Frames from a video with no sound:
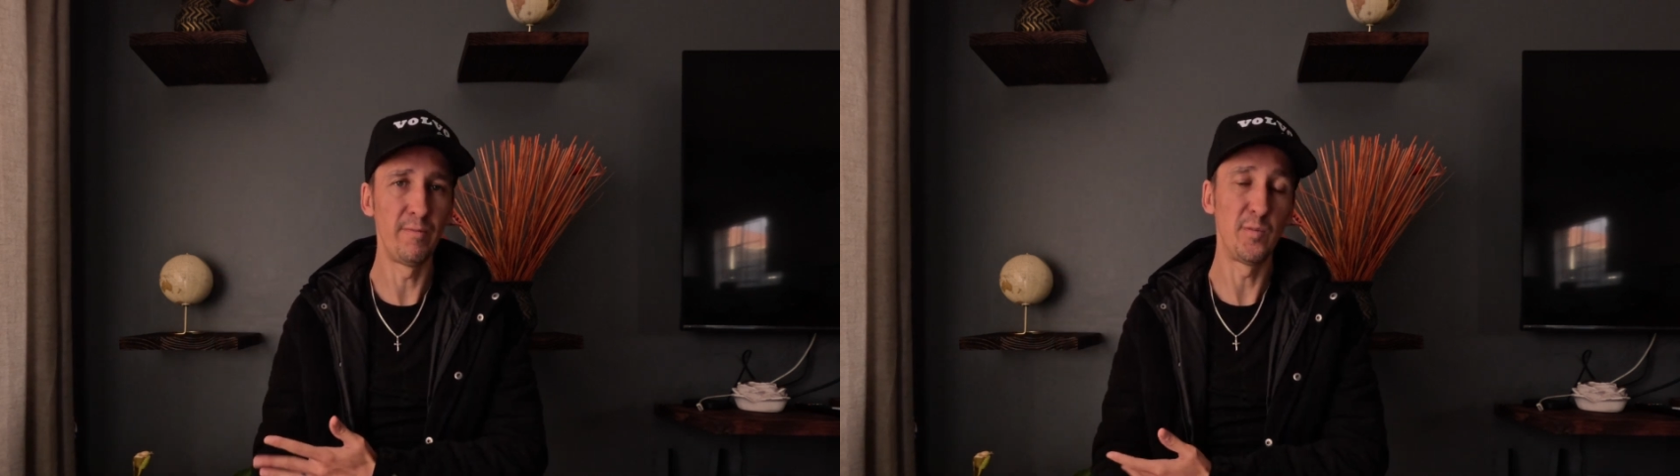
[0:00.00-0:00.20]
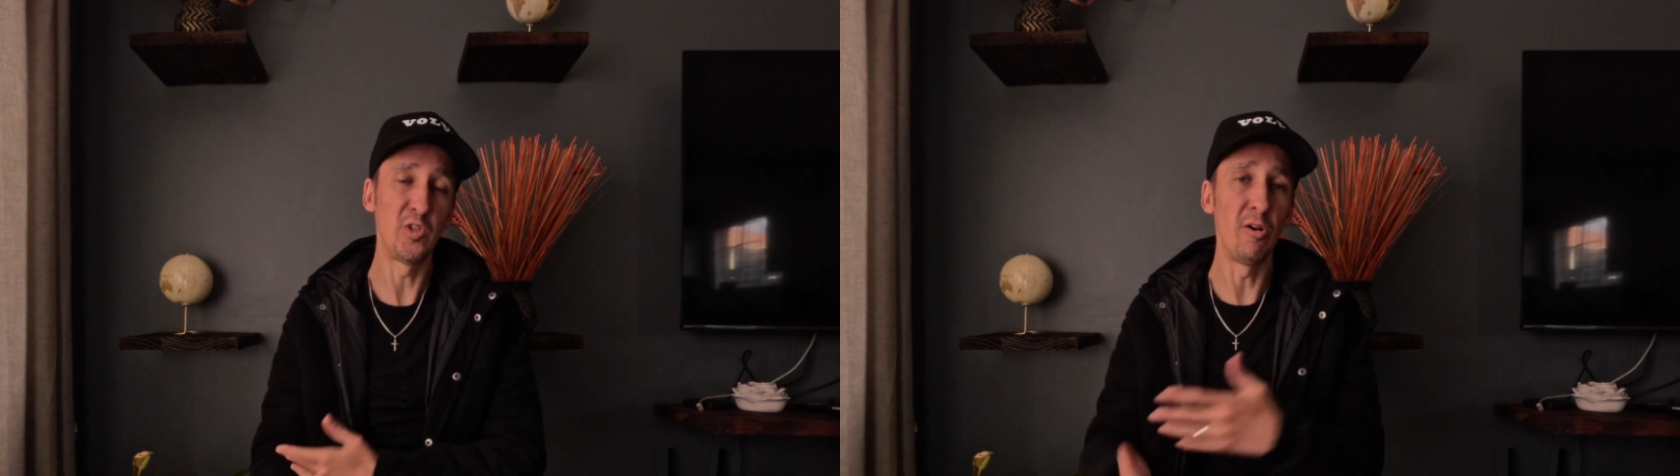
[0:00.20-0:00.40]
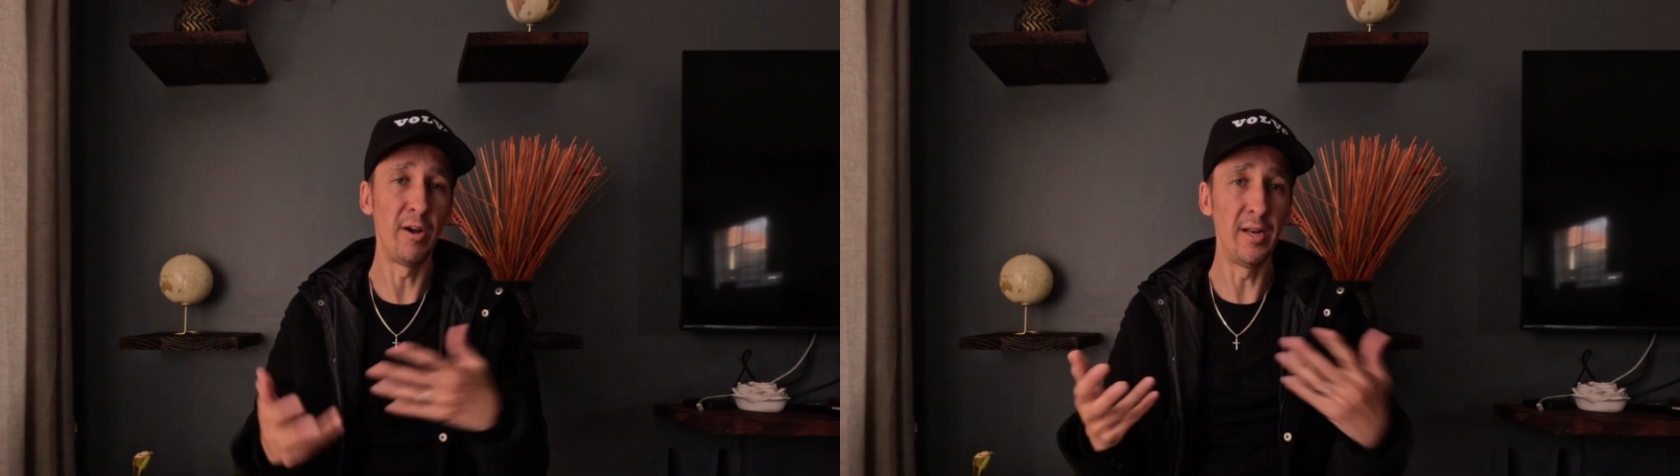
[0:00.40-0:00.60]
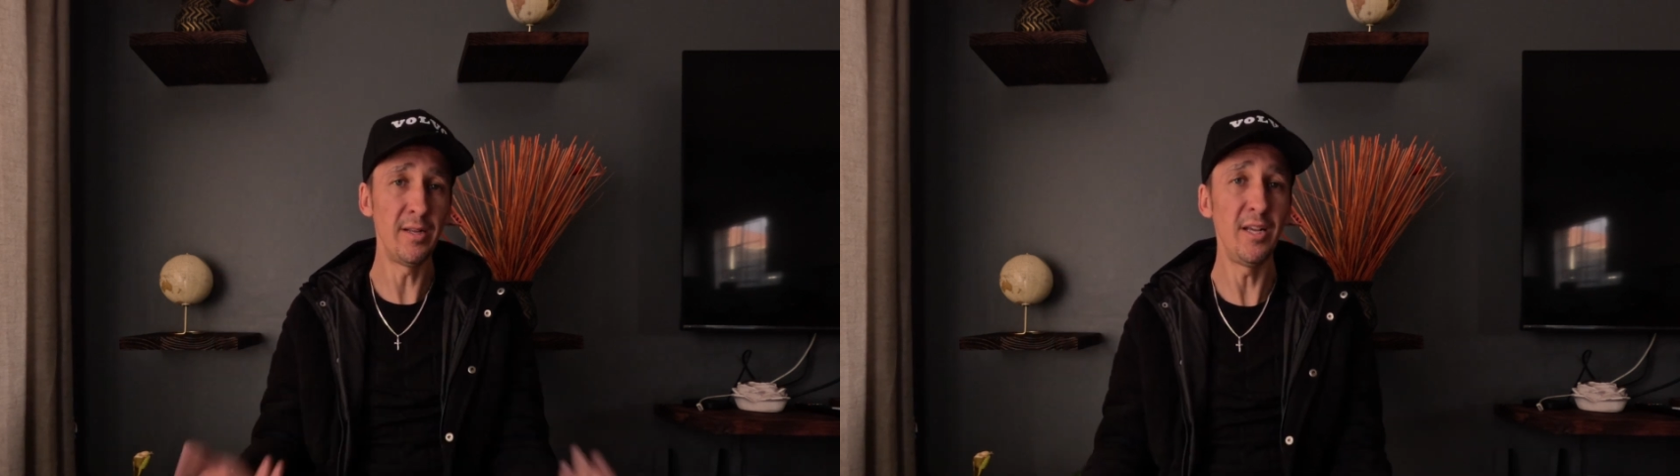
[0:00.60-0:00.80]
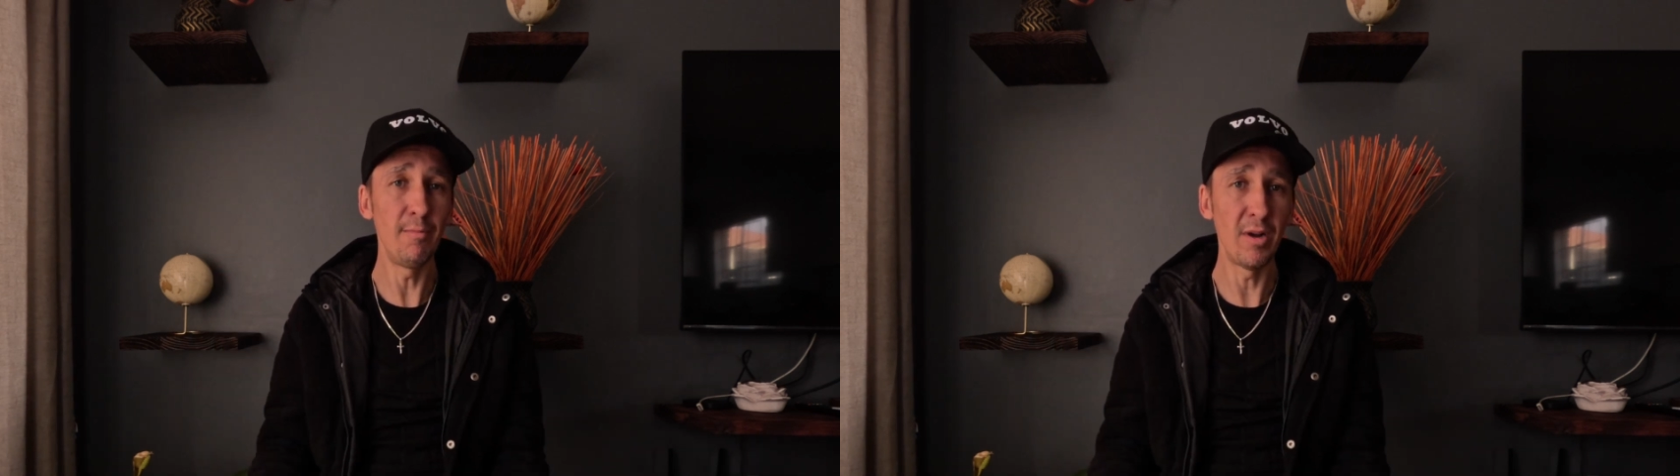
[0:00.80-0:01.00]
So I
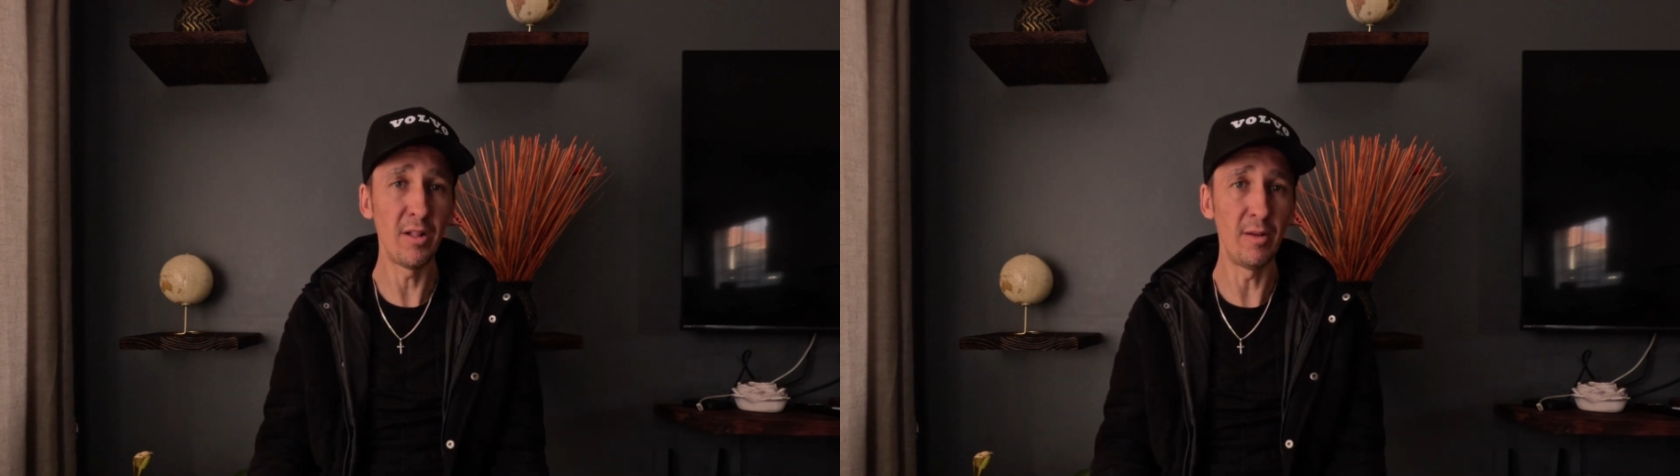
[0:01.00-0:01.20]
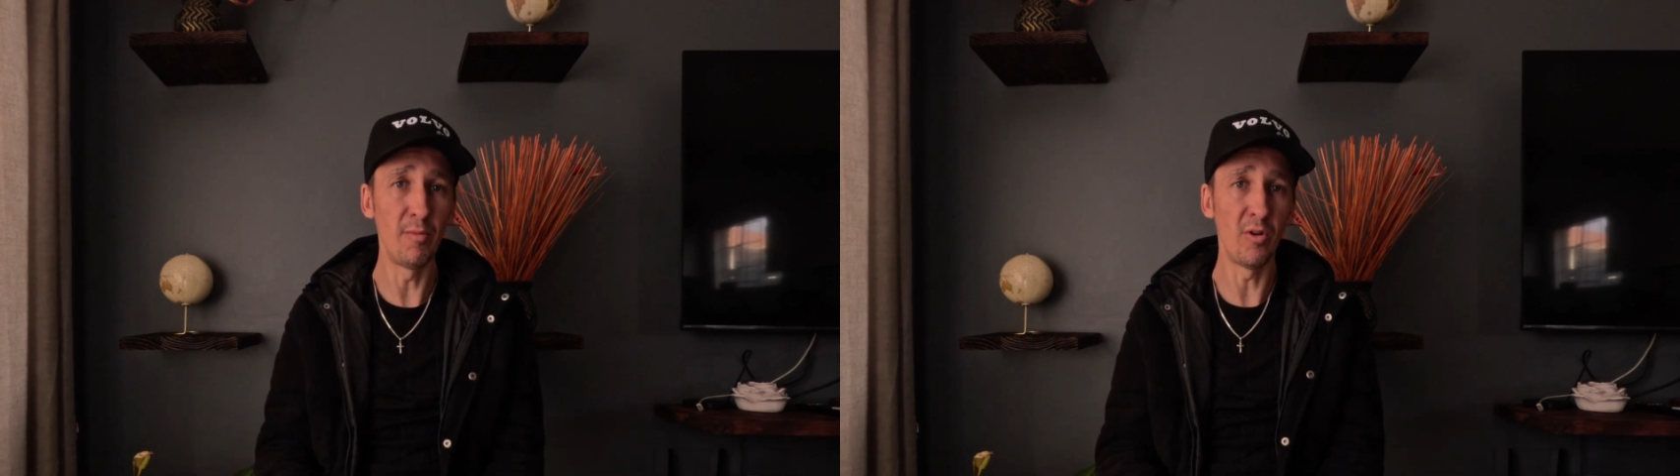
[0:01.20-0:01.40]
did email them